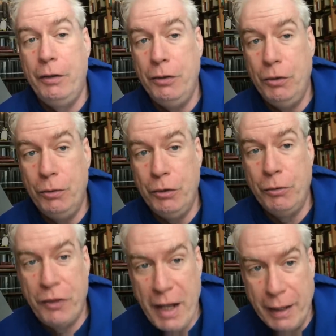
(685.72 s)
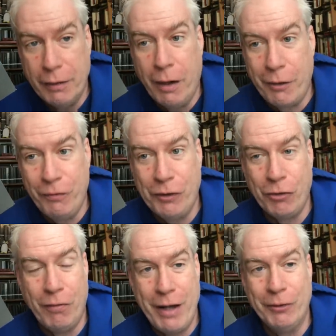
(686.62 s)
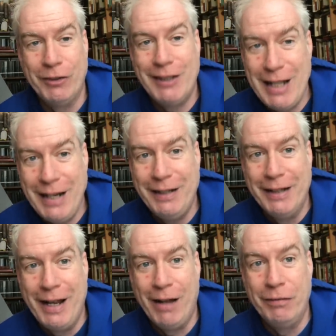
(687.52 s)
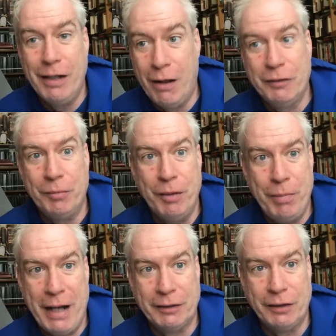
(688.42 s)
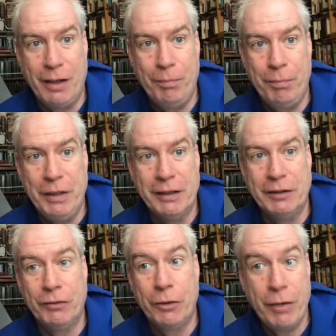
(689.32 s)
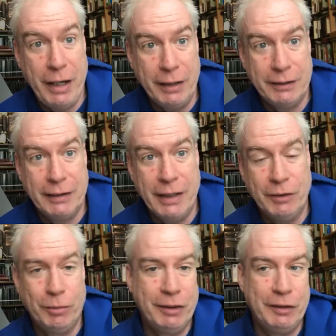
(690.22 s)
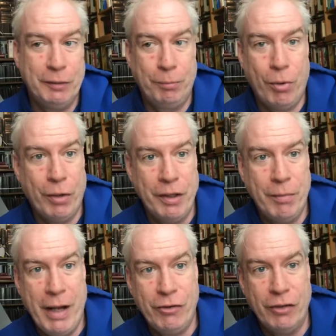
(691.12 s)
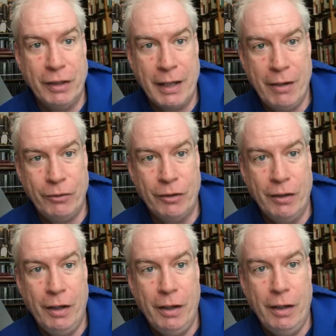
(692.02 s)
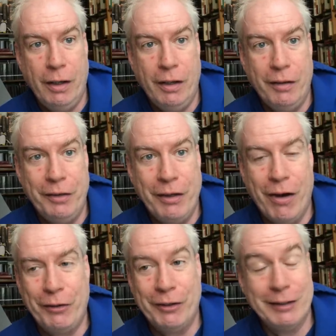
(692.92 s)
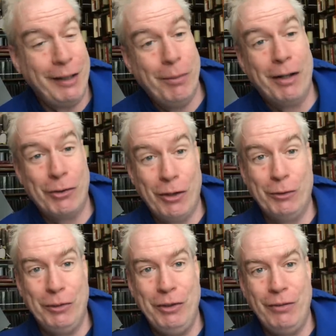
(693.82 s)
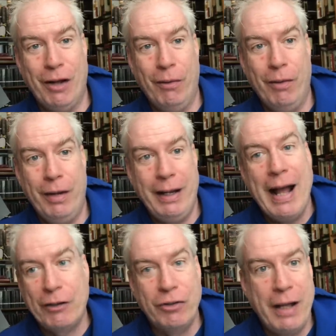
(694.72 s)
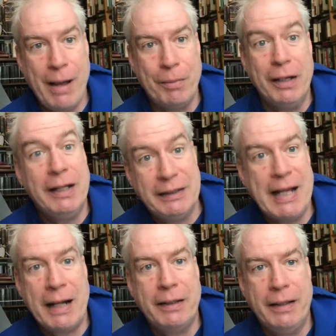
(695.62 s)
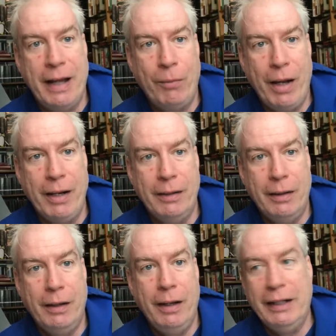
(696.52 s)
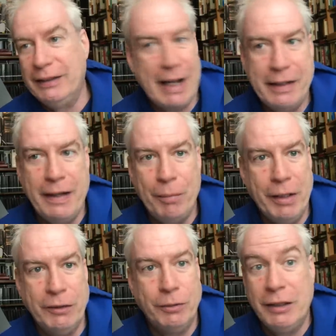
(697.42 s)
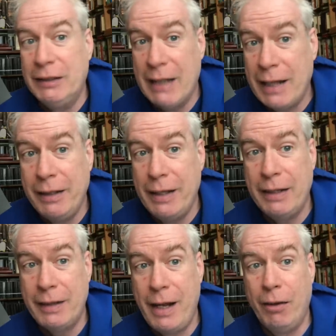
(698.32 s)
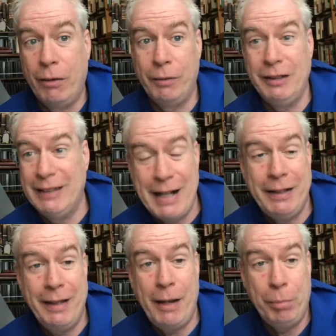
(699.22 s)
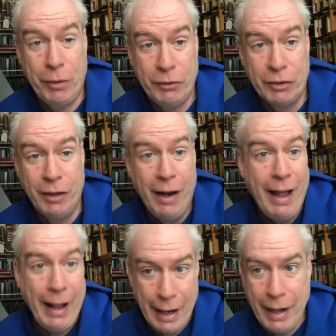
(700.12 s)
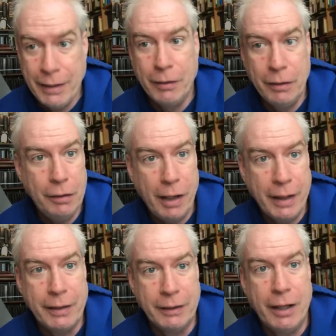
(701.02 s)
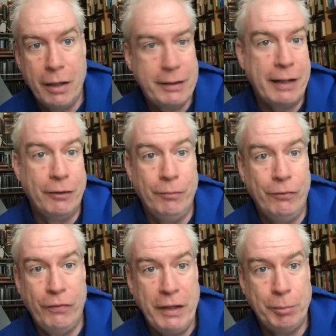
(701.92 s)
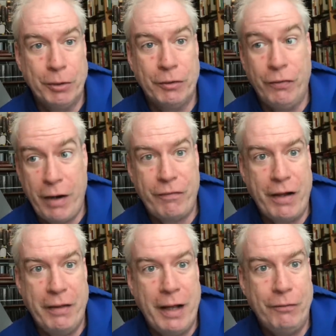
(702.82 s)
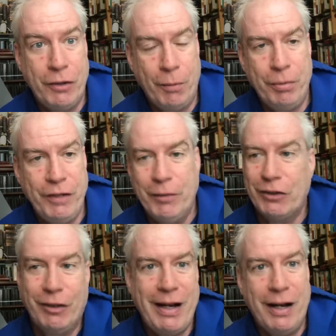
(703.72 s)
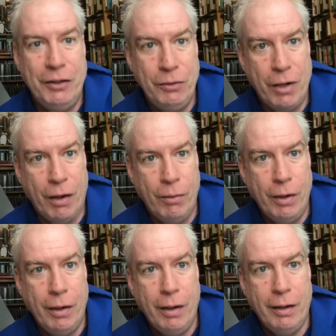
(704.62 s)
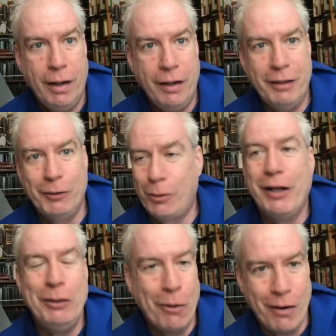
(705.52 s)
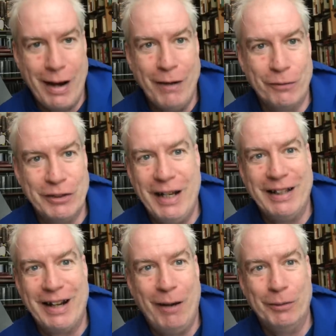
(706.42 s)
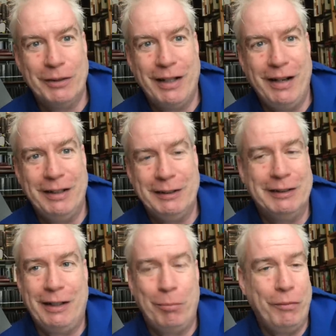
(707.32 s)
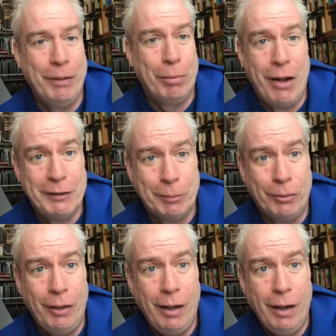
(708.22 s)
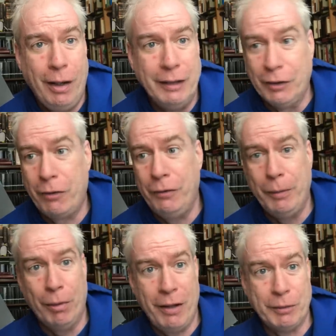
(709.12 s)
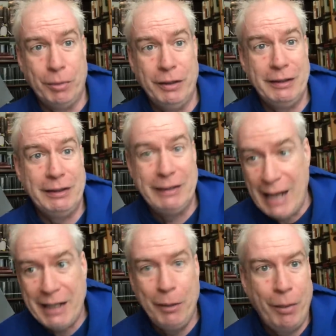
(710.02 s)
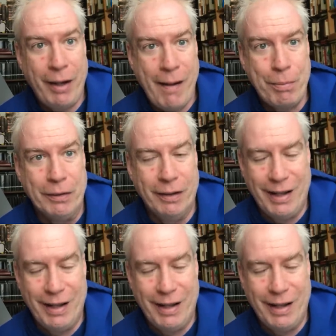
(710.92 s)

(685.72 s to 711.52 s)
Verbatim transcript: You, you think, autofiction writers think they have the ultimate backstop because if a critic says, well, this is a poorly imagined encounter, the author can say, well, it shows what you know. It actually happened exactly that way in exactly that place with exactly that dialogue with exactly that person and I can I can contact them through Facebook to verify that if you don't believe me. So there, you go. Uh, there's one in your eye for saying that I was that this is implausible. It's not only implausible; it's exactly what happened.